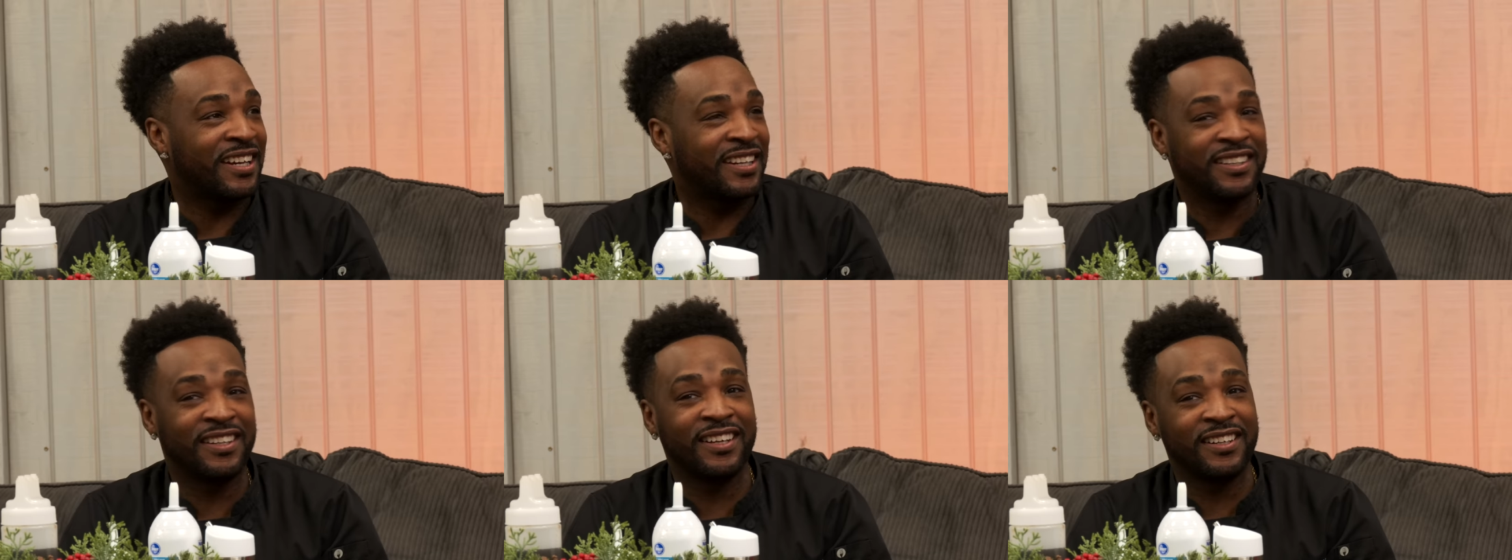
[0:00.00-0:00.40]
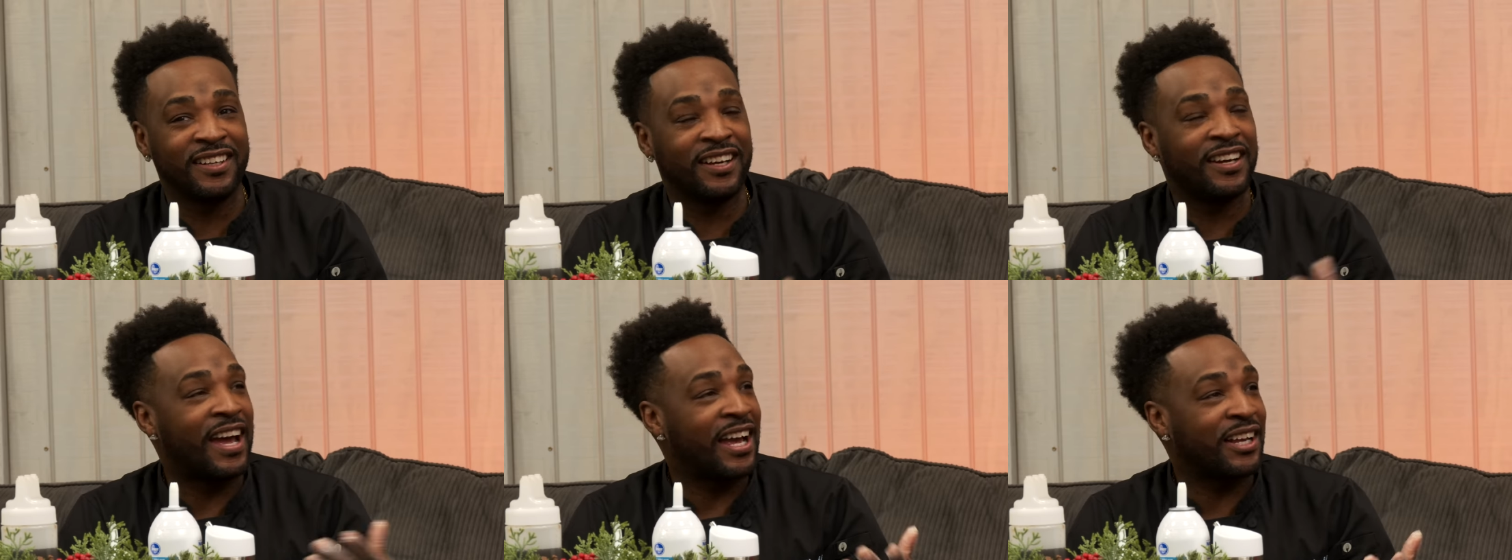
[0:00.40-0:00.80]
and then
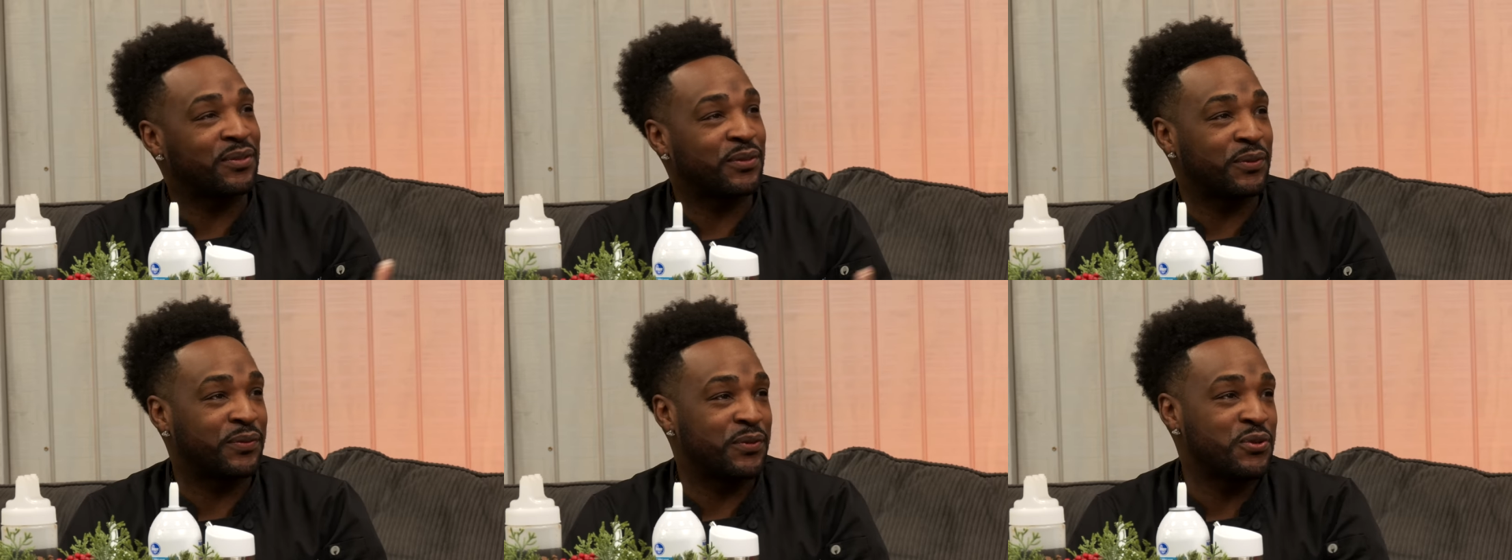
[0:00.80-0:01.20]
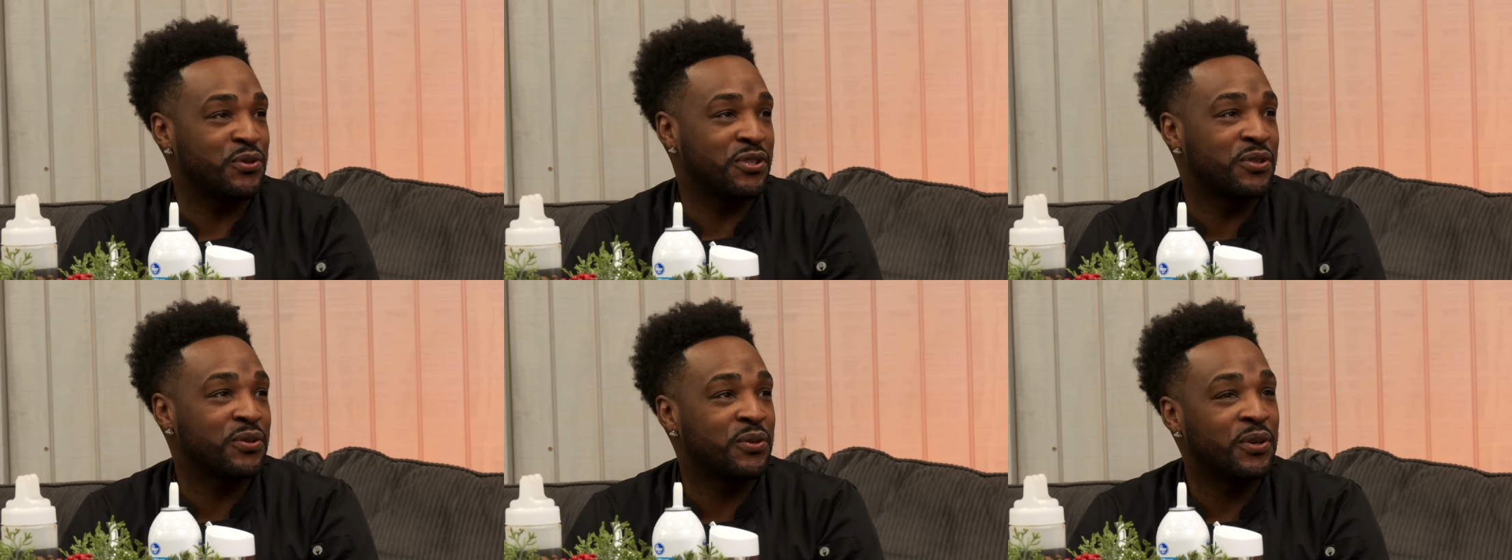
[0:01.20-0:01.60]
they'll ask for the food
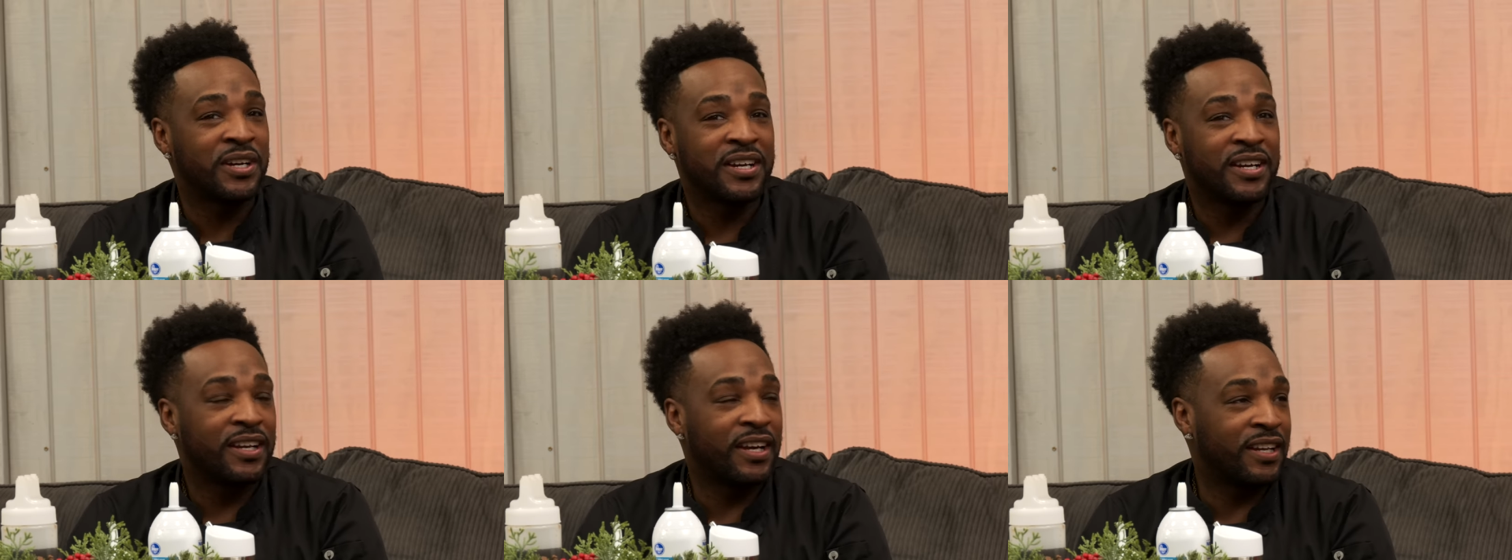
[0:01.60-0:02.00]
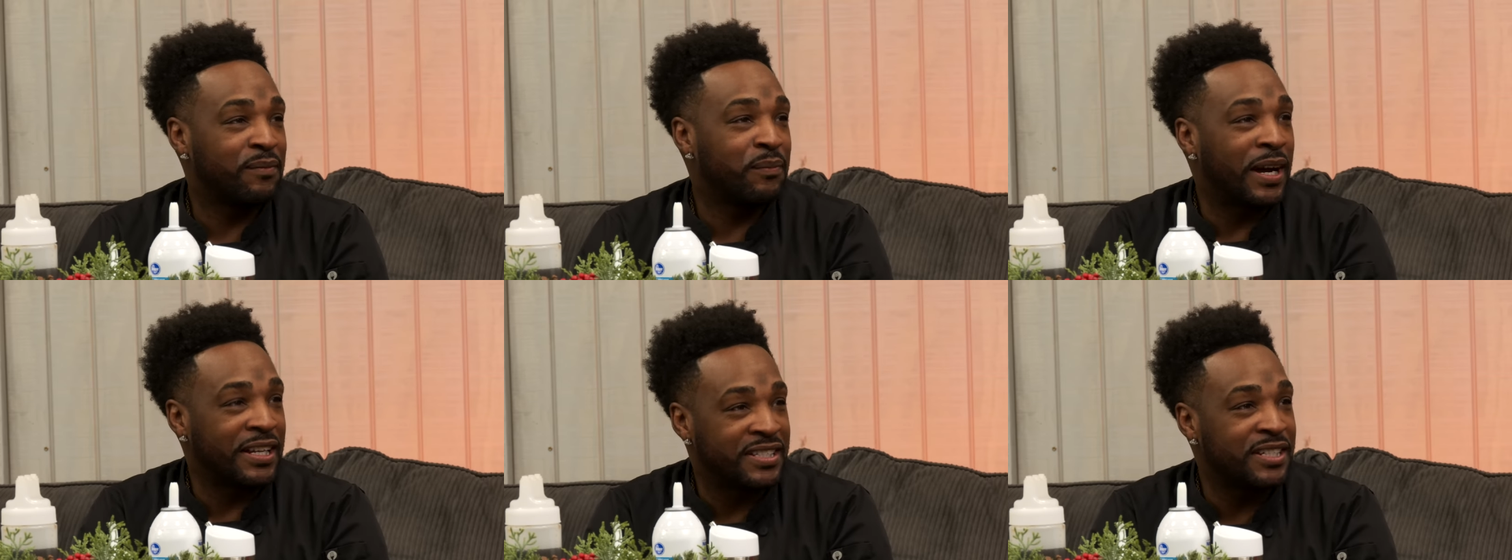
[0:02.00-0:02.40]
too. And
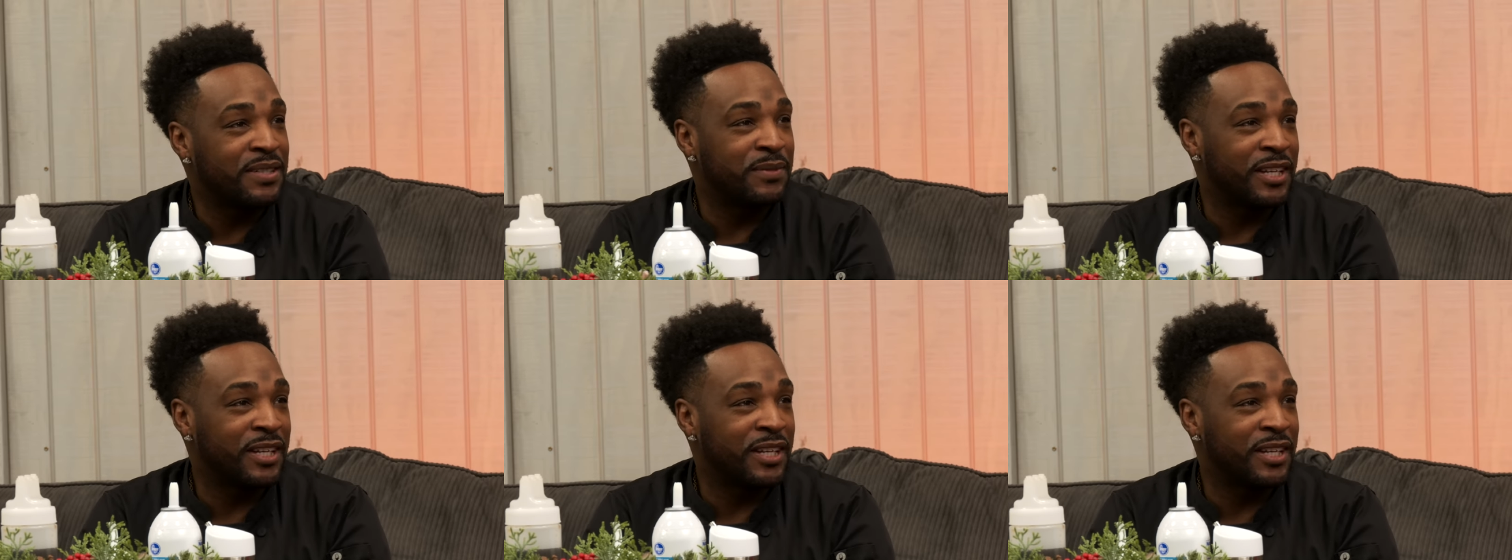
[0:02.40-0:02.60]
my team,